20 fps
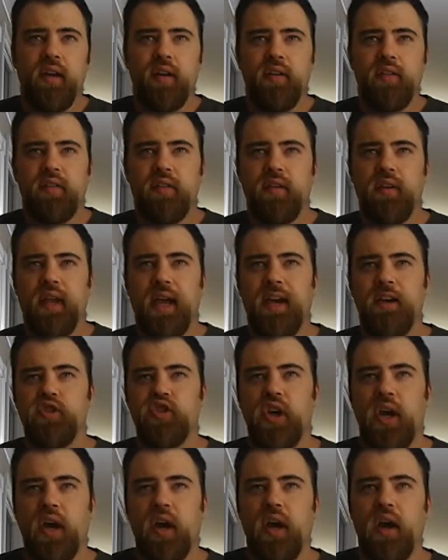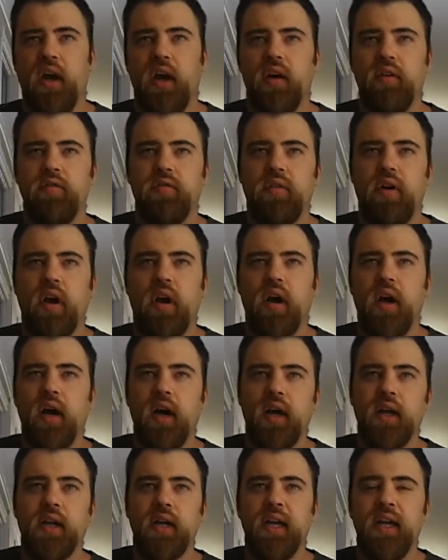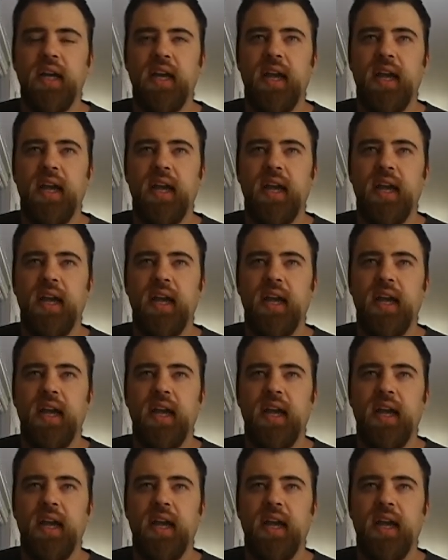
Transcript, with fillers: slash hard rock,